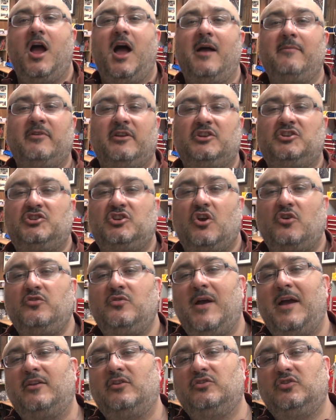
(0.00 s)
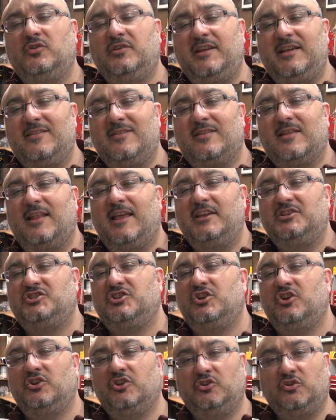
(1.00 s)
I'm going to show you how to do the
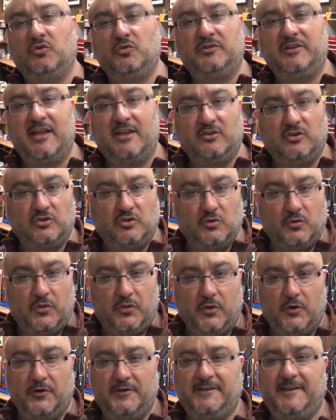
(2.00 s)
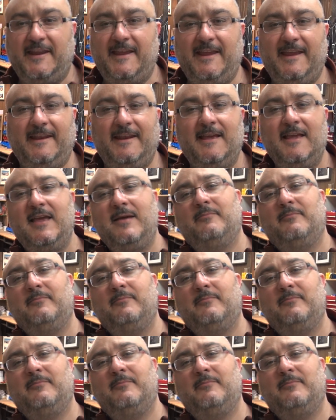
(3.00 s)
installation on a 210 to 213,